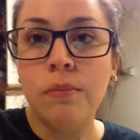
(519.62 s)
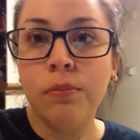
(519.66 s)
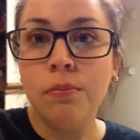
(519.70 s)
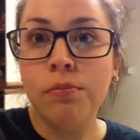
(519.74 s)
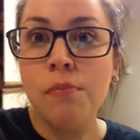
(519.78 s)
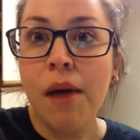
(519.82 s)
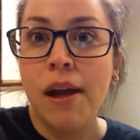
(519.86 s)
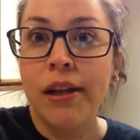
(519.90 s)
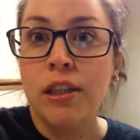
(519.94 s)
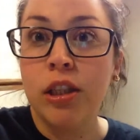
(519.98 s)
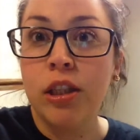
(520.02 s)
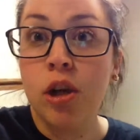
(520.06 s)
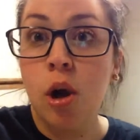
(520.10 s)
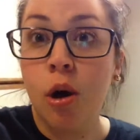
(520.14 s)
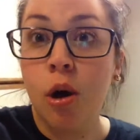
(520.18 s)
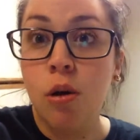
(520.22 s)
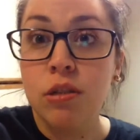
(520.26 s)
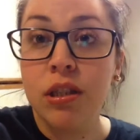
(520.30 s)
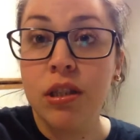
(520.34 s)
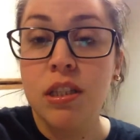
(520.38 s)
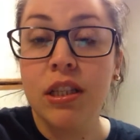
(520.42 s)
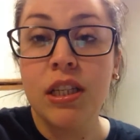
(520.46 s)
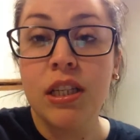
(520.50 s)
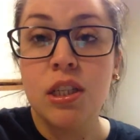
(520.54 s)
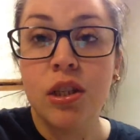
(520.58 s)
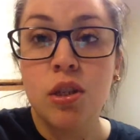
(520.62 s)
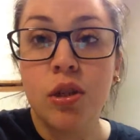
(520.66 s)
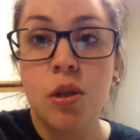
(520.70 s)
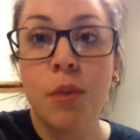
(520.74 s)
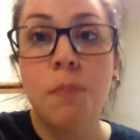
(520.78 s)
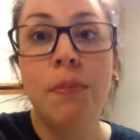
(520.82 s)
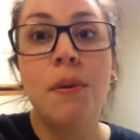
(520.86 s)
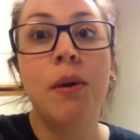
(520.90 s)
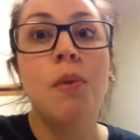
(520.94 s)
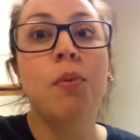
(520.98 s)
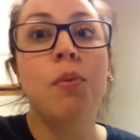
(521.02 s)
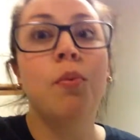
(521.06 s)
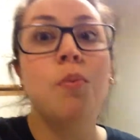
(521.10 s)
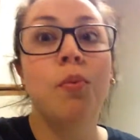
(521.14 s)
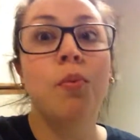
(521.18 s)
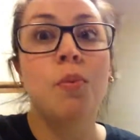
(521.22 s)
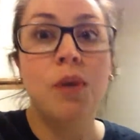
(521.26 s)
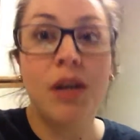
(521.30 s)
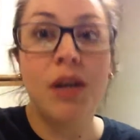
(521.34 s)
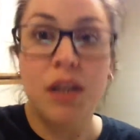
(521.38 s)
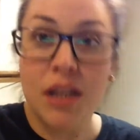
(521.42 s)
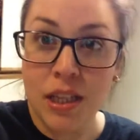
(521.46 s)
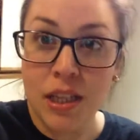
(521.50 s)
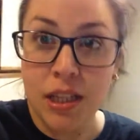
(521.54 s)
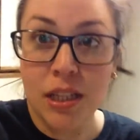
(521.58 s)
My what? Toast needs to be
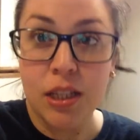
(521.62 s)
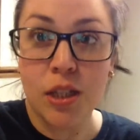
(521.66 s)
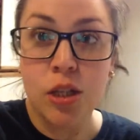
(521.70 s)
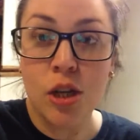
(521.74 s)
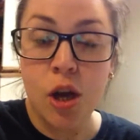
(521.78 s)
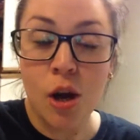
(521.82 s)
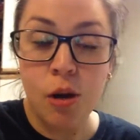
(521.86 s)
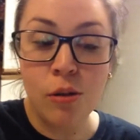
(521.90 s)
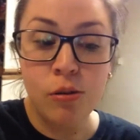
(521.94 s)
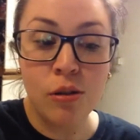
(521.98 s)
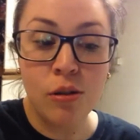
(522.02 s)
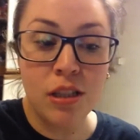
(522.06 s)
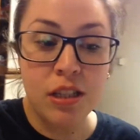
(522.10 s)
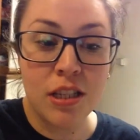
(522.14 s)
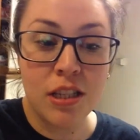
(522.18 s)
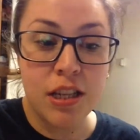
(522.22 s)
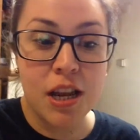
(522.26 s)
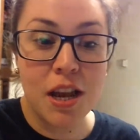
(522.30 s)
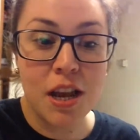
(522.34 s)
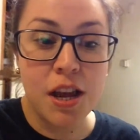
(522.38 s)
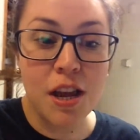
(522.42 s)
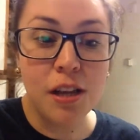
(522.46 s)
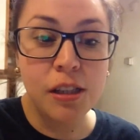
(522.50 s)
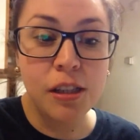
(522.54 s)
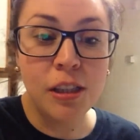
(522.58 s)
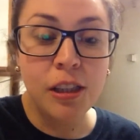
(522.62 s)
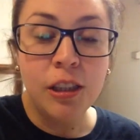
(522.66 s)
really toasted.